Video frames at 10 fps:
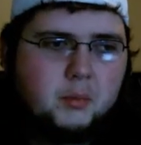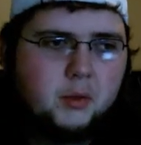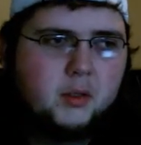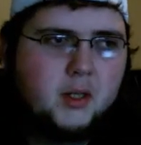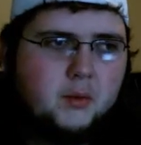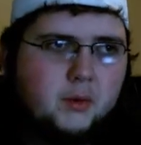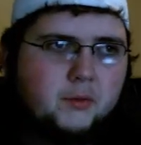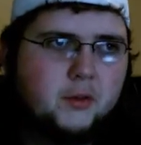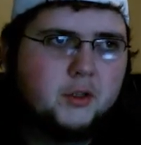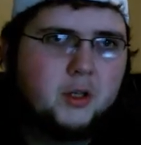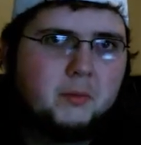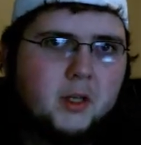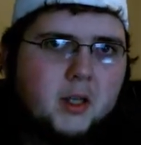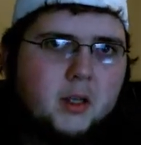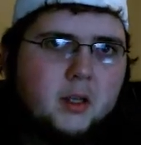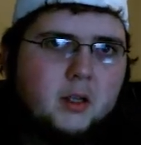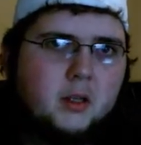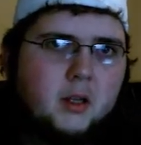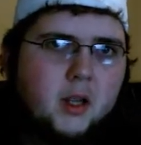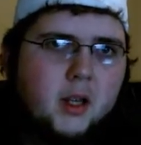Booker T went for the jump kick,
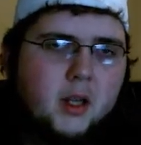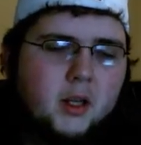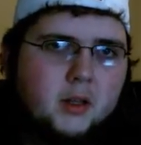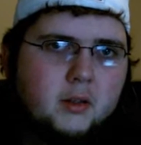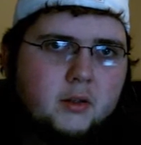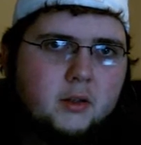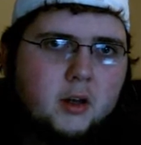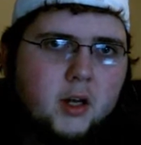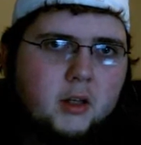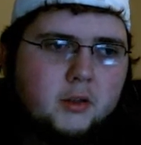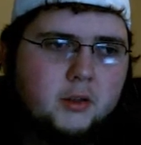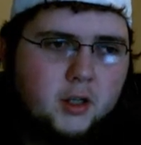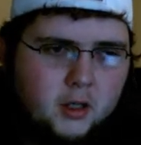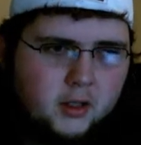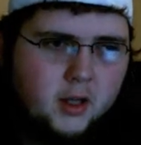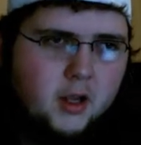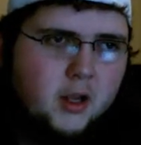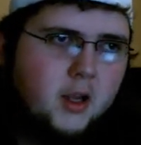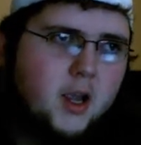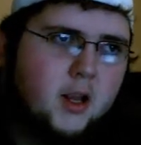and Kurt Angle ducked,
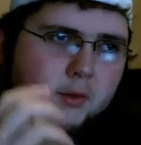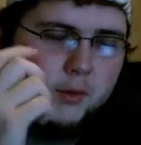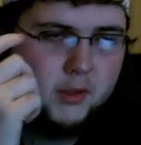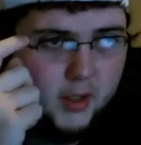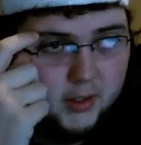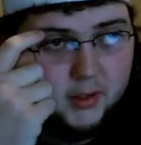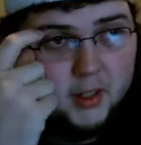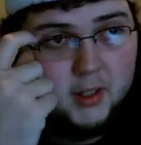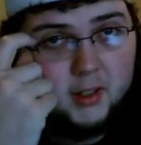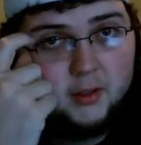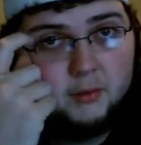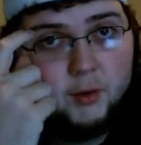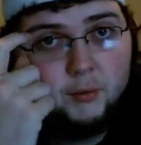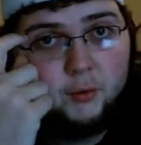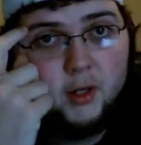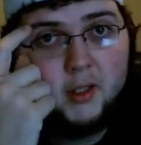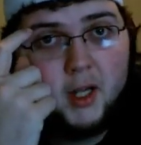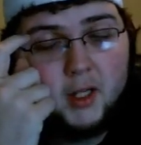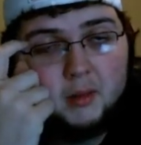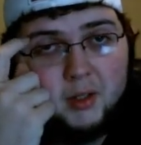and which led into hitting the referee,
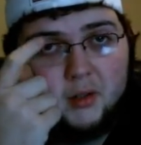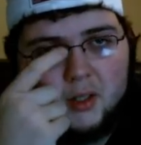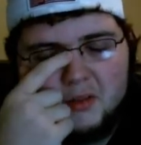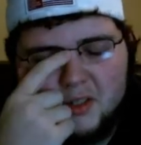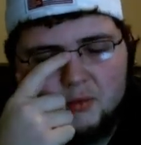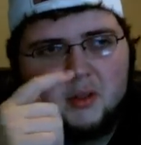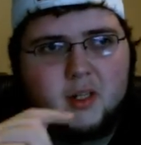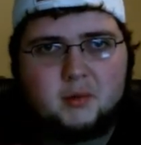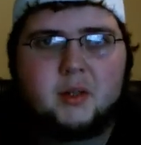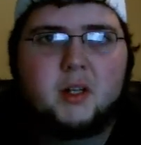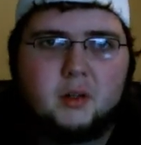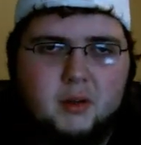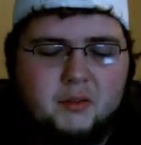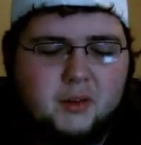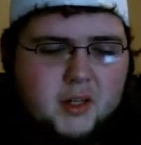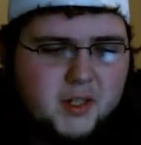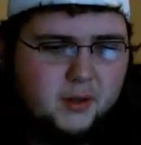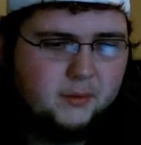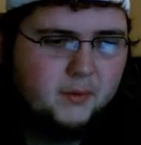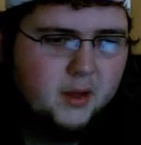knocking him out. And I was like, well, here we go. The referee's
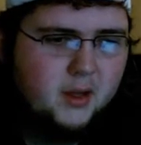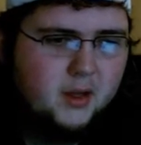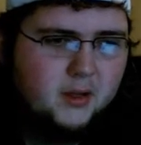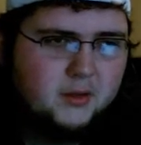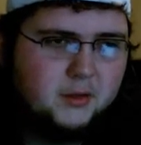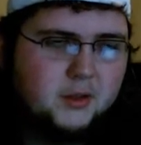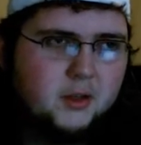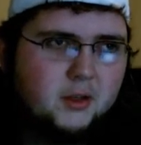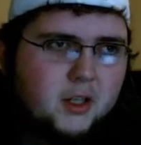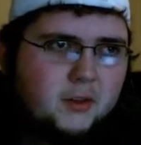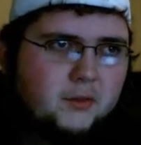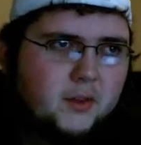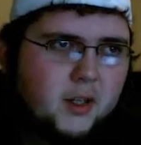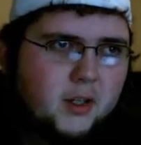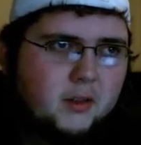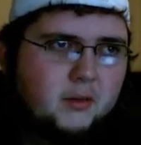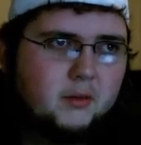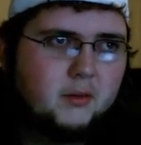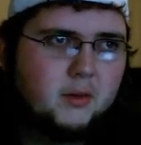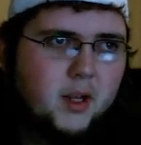out. So sure enough,
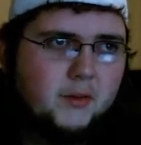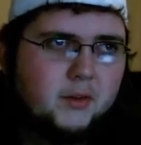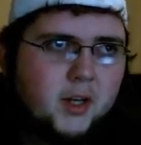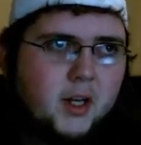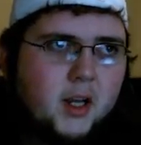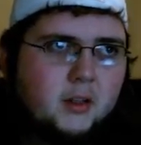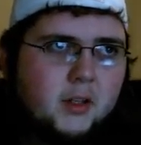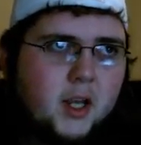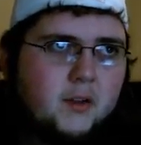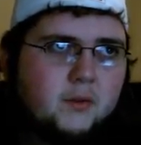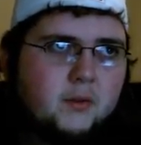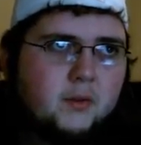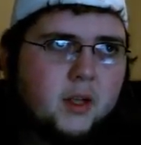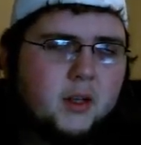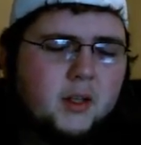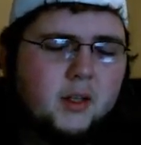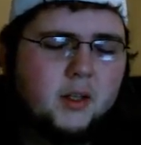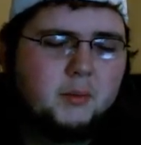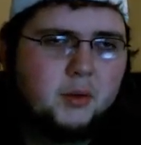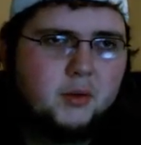after that, Angle gave, I think,
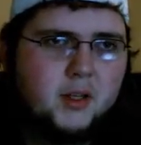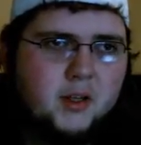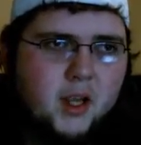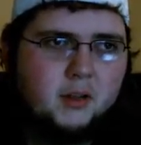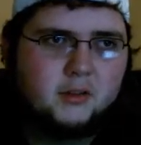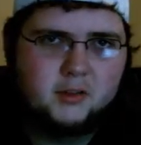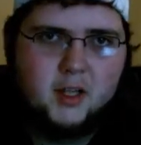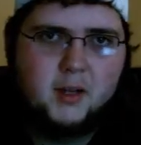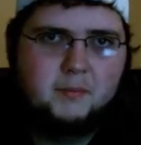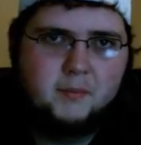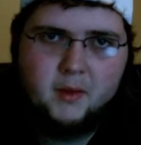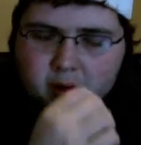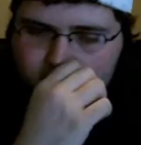Booker T the Angle slam.